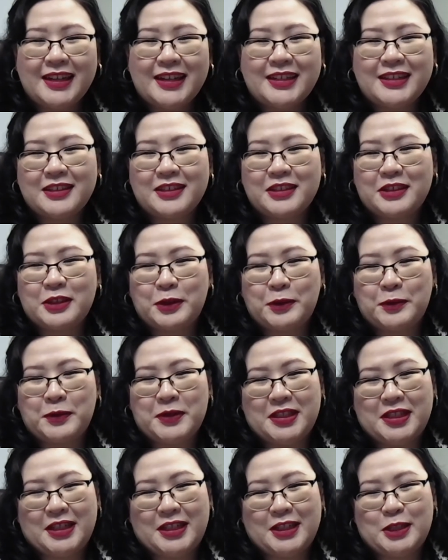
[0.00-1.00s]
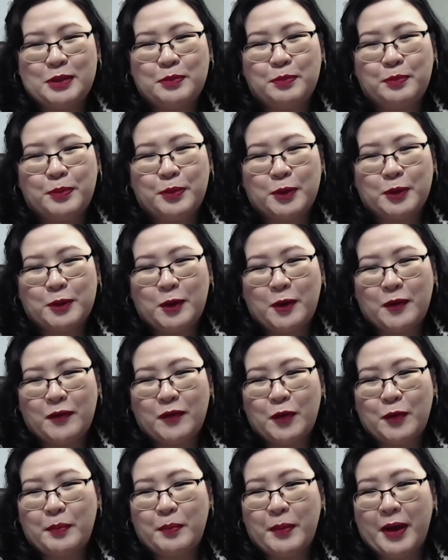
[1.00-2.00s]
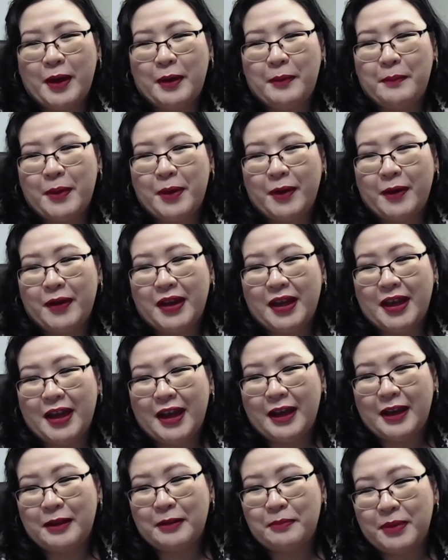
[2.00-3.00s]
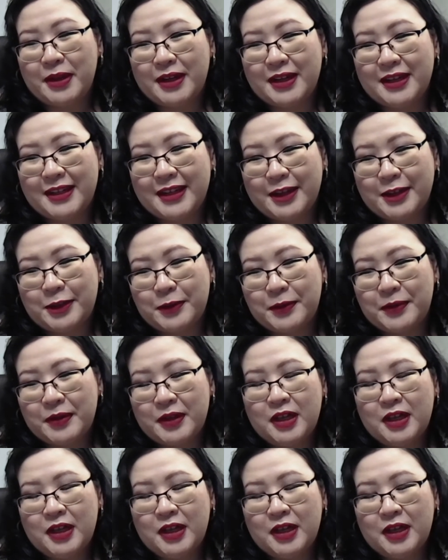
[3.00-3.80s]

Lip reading: It is the Chrysalis Pullover by Mary Ann Benedetto.